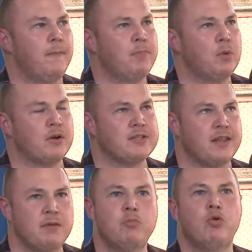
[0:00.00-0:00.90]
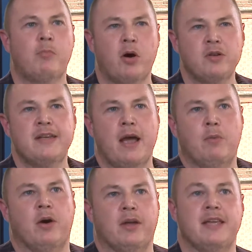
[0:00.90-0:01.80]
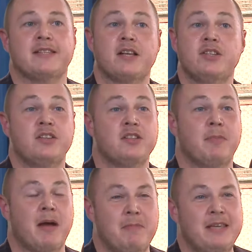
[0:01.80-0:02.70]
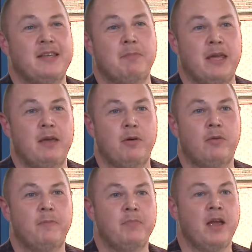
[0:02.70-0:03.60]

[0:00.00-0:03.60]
Whereas I think more modern networking is actually just about meeting people.